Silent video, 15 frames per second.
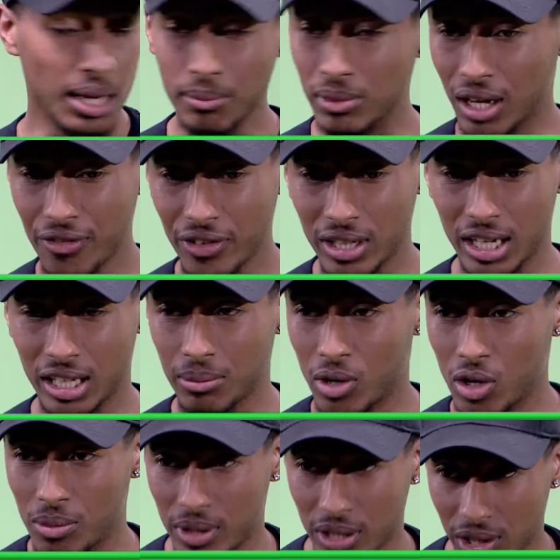I'm loving it at the
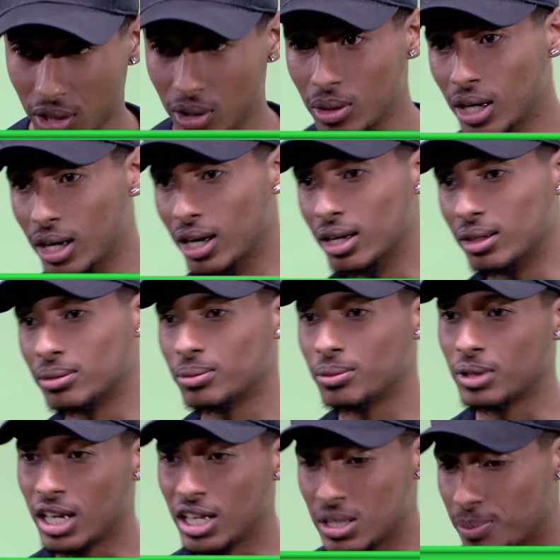moment, you know.
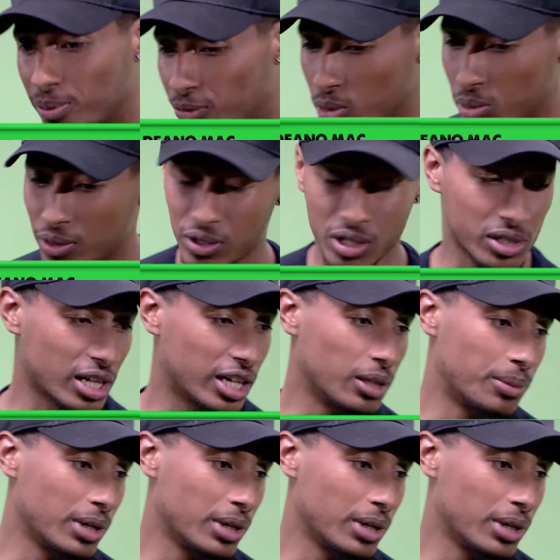Getting to perform with those kind of